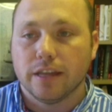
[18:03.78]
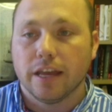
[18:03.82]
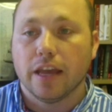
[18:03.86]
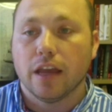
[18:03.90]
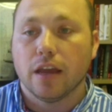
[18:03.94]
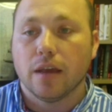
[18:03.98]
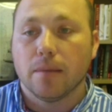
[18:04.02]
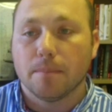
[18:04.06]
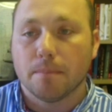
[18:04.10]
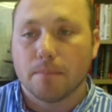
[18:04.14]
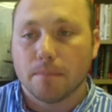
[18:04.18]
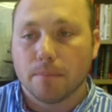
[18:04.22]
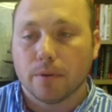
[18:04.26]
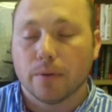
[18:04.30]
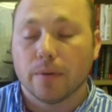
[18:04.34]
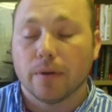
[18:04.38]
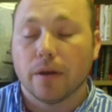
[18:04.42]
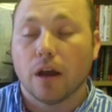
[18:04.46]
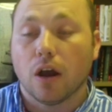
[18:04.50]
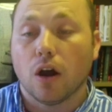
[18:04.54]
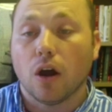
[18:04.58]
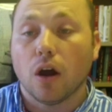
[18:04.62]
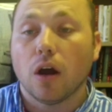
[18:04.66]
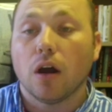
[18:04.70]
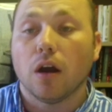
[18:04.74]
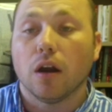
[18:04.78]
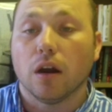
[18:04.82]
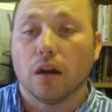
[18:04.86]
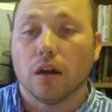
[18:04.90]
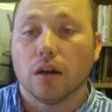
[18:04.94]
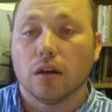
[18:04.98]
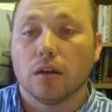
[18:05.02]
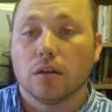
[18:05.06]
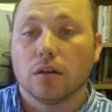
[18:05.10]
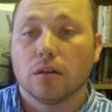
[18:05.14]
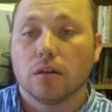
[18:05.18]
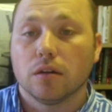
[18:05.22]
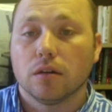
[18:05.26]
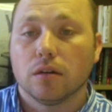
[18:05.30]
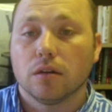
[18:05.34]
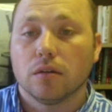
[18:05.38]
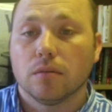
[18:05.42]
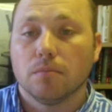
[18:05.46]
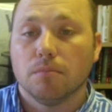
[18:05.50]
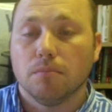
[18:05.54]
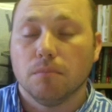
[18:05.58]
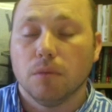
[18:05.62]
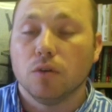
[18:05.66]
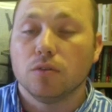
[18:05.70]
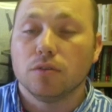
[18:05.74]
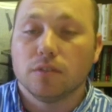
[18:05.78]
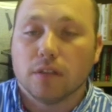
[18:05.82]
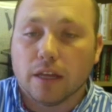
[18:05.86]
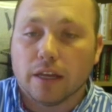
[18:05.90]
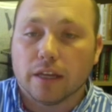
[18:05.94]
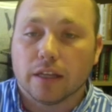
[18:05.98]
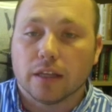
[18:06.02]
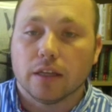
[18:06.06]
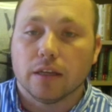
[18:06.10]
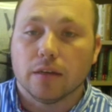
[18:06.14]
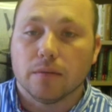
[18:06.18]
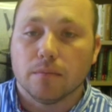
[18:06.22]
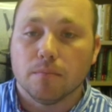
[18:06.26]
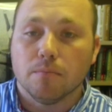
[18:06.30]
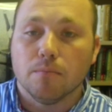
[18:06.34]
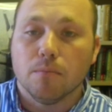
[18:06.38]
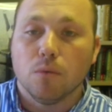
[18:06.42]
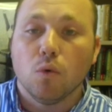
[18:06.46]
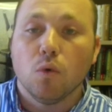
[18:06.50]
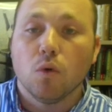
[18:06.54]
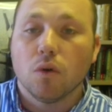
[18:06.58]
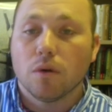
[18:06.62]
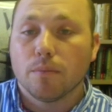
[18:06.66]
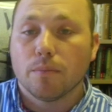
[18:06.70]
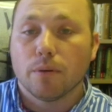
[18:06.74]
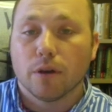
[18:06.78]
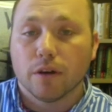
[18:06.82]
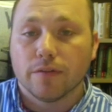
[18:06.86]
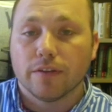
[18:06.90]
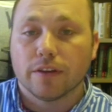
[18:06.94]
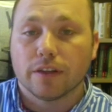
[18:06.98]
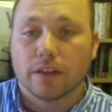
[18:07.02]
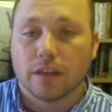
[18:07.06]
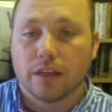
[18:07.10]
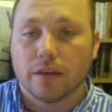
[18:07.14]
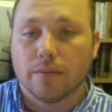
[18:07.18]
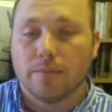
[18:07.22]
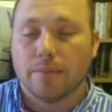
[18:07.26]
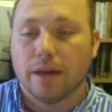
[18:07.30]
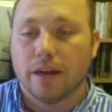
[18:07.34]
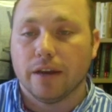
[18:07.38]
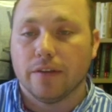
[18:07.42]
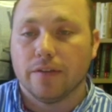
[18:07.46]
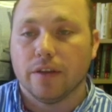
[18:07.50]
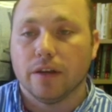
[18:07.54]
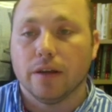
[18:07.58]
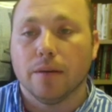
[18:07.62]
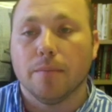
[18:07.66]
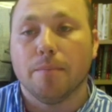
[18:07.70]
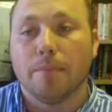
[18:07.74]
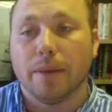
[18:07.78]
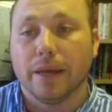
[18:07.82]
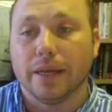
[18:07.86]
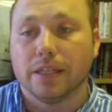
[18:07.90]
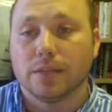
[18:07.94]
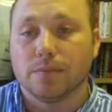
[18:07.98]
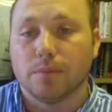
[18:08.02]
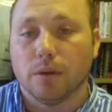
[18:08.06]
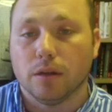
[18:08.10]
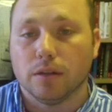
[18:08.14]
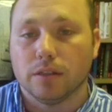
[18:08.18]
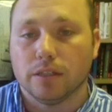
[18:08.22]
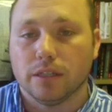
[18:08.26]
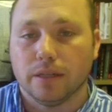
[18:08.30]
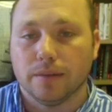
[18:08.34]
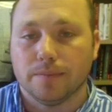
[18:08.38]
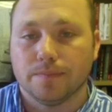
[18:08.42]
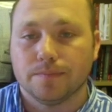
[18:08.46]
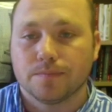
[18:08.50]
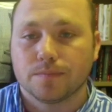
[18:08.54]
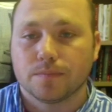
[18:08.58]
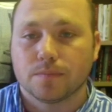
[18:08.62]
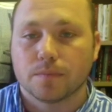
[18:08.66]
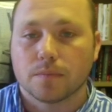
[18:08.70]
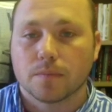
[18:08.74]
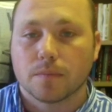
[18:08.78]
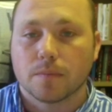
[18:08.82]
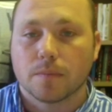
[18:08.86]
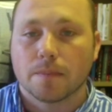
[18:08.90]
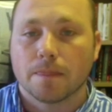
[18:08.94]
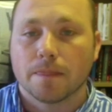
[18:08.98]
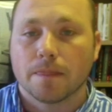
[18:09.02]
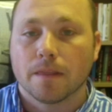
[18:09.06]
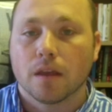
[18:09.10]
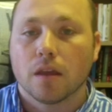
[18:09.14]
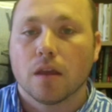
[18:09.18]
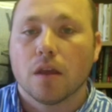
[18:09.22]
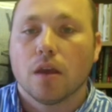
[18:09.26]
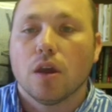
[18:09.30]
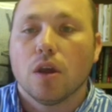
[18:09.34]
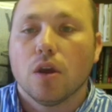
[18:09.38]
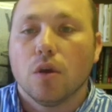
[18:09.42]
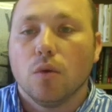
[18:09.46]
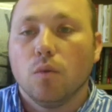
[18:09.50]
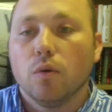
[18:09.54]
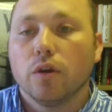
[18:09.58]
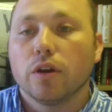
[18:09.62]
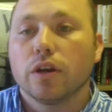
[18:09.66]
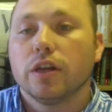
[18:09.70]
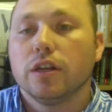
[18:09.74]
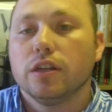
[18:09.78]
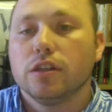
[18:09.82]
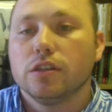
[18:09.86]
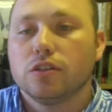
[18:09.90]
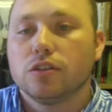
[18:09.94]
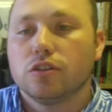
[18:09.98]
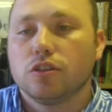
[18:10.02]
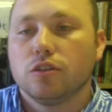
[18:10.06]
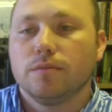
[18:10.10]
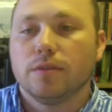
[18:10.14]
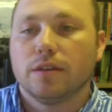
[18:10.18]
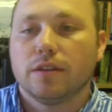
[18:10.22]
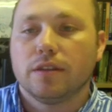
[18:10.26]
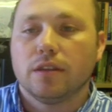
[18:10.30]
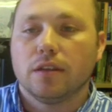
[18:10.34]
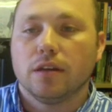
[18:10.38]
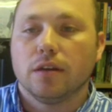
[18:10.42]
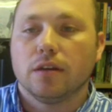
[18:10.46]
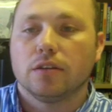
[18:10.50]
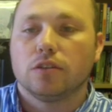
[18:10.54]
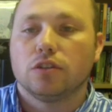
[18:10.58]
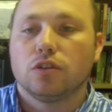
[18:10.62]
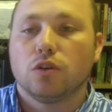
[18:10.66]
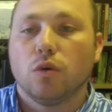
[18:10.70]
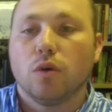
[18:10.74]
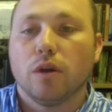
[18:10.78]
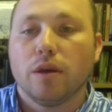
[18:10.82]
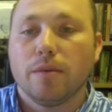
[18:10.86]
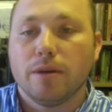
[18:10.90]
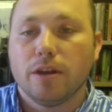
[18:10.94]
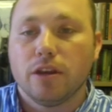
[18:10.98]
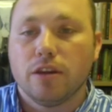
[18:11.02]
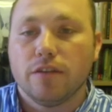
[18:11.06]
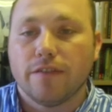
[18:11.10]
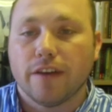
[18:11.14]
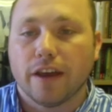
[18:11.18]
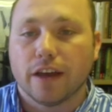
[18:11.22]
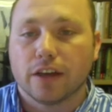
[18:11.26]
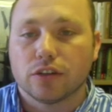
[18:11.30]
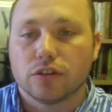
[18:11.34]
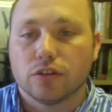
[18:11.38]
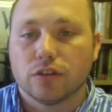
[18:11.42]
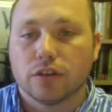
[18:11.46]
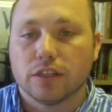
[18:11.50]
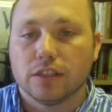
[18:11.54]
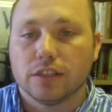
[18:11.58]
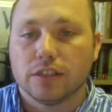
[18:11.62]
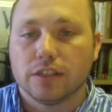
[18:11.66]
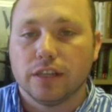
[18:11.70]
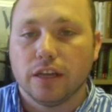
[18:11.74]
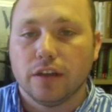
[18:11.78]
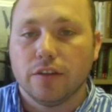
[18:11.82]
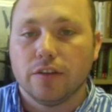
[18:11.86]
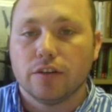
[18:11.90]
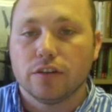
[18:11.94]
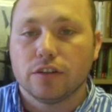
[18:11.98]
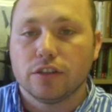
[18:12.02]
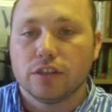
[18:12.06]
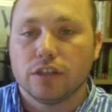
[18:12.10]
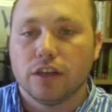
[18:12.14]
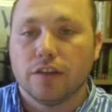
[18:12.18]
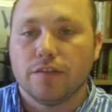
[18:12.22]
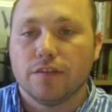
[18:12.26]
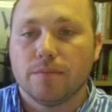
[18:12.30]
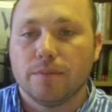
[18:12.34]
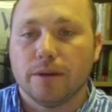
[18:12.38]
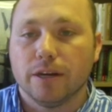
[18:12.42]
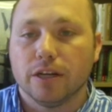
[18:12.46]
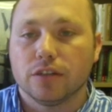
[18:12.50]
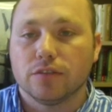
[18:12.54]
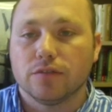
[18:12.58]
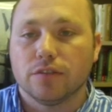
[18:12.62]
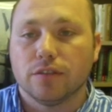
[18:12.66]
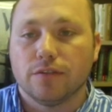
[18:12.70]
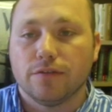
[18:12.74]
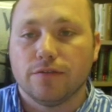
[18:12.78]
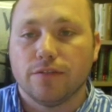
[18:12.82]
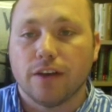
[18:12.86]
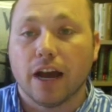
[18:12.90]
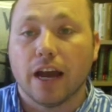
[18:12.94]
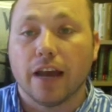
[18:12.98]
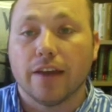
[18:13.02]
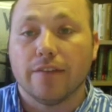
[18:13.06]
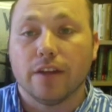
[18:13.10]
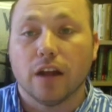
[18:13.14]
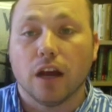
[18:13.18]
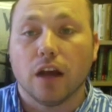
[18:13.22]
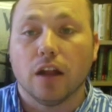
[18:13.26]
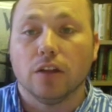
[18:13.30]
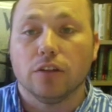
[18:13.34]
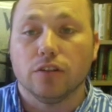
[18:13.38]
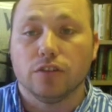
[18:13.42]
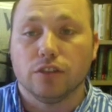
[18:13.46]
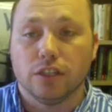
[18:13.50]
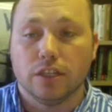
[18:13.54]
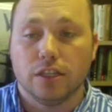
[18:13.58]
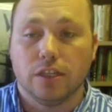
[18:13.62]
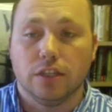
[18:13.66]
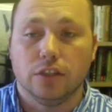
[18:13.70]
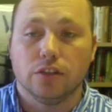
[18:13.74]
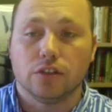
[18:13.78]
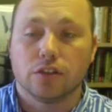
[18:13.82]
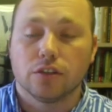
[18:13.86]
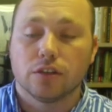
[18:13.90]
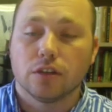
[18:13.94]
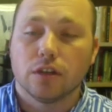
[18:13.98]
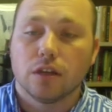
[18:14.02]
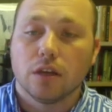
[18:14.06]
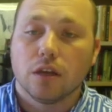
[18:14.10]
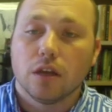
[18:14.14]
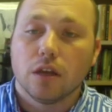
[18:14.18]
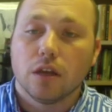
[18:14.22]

they are most likely more perfectly competitive than a baseball team. We're going to assume that the toy manufacturer can sell their stuffed bears for $5 each.